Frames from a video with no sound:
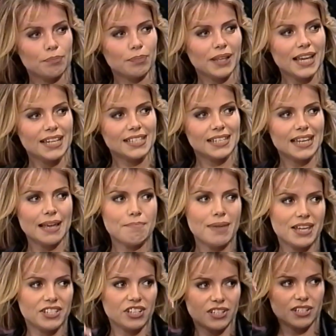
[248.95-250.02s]
place and they
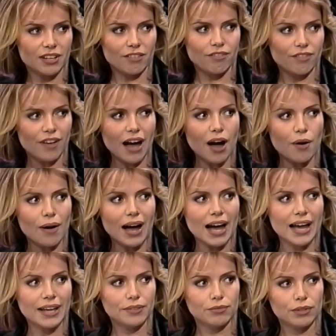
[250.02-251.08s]
measured of how
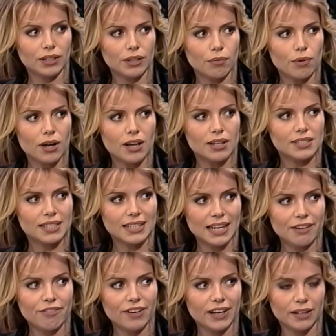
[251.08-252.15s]
high it really was, and
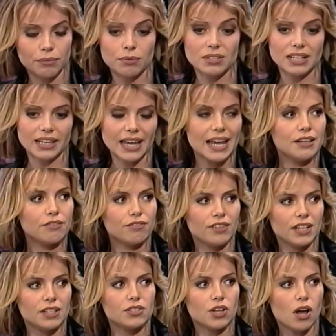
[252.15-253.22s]
they figured it was like eight
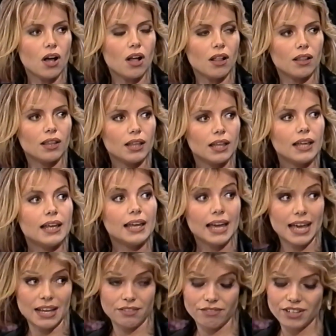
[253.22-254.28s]
feet tall. Eight feet
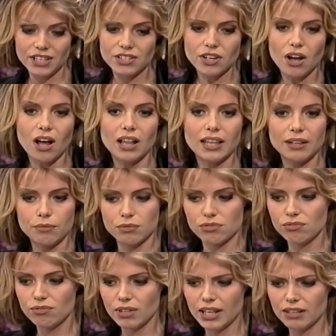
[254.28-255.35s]
tall. Eight feet tall, and it was
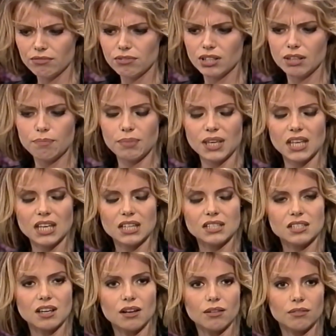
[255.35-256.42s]
like really big,
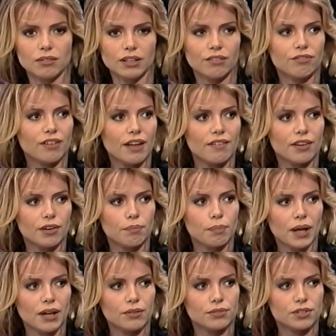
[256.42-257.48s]
so really big. Like 500
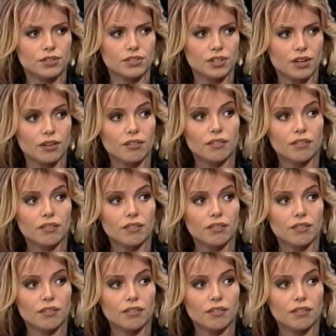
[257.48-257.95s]
pounds or so.